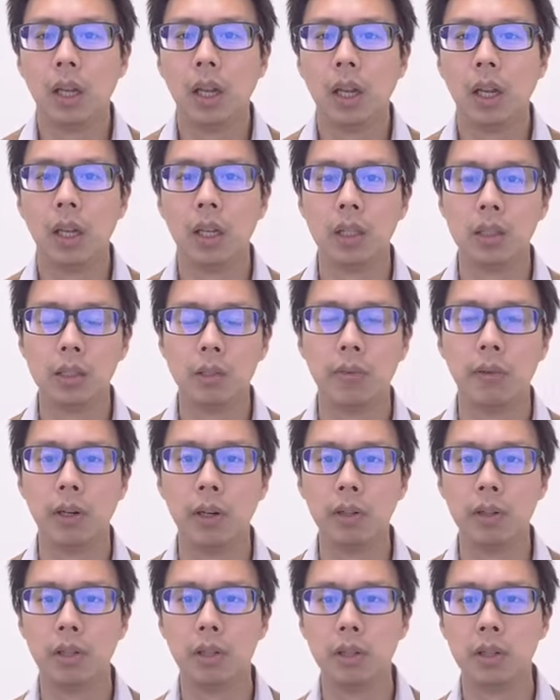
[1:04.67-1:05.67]
it's a
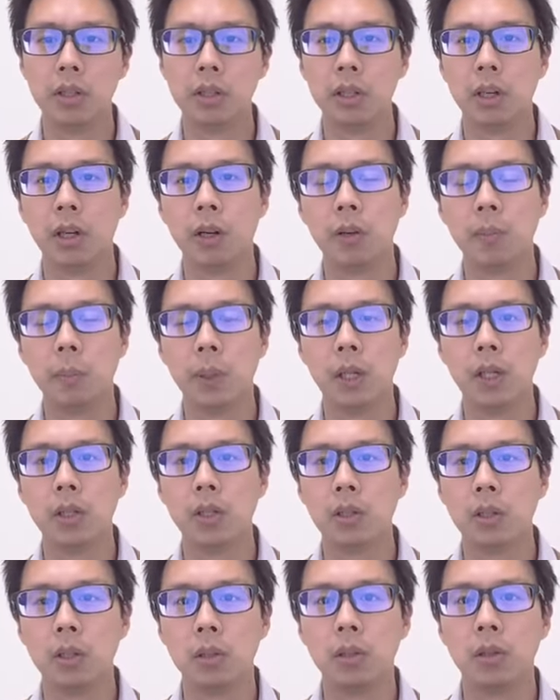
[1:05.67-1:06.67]
very good therapy
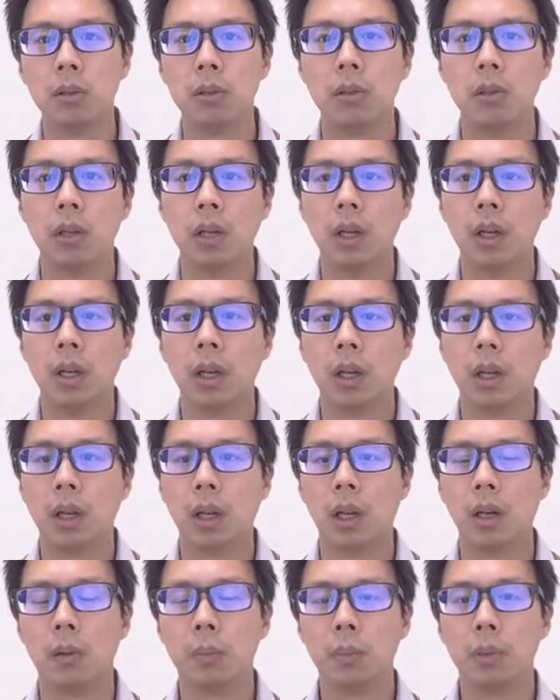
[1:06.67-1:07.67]
to
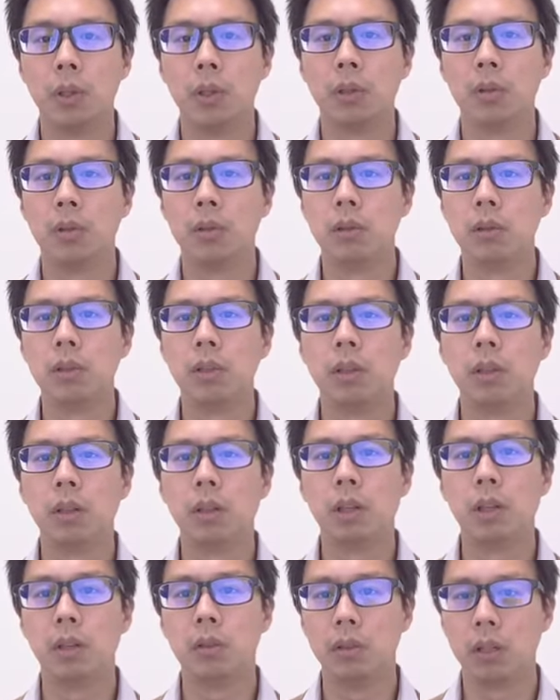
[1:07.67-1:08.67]
help you
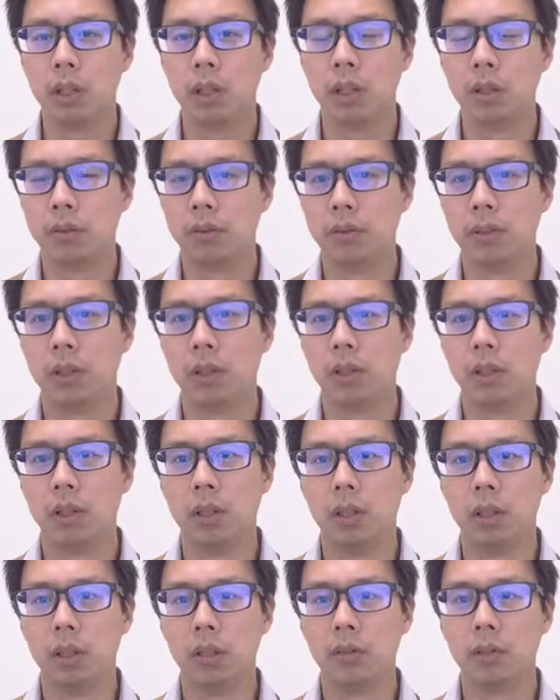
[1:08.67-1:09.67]
get rid of
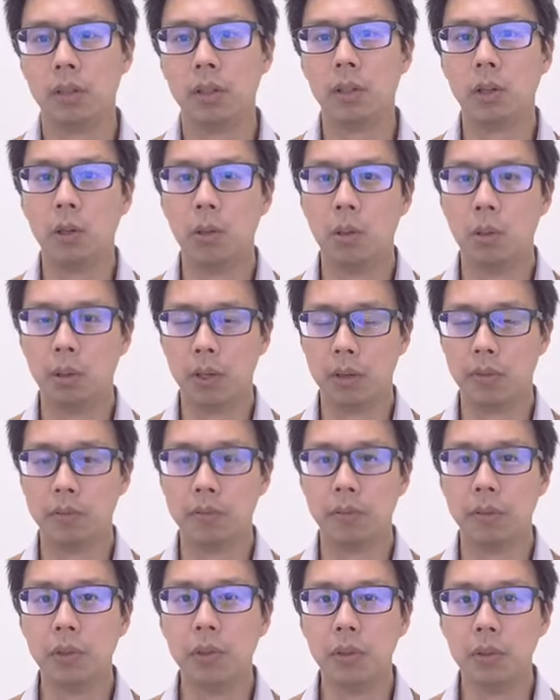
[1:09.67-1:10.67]
the cold and
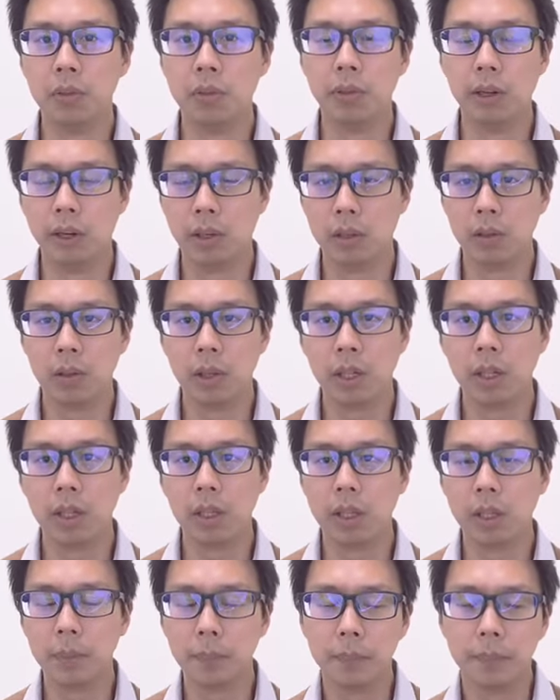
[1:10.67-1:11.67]
flu very
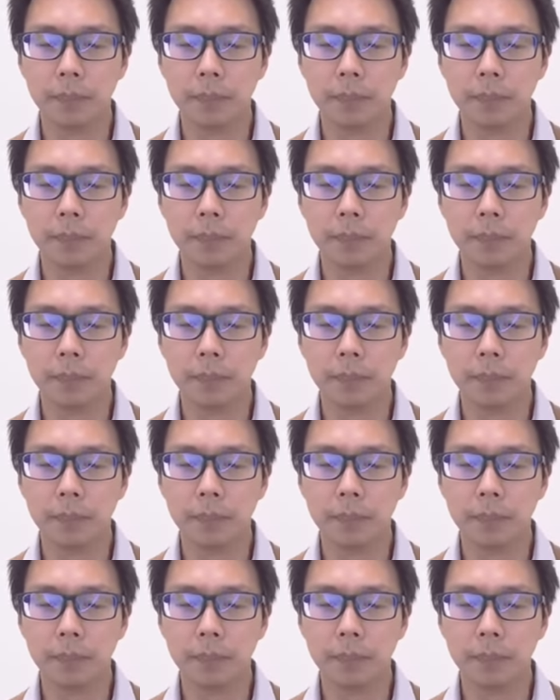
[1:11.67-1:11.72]
quickly.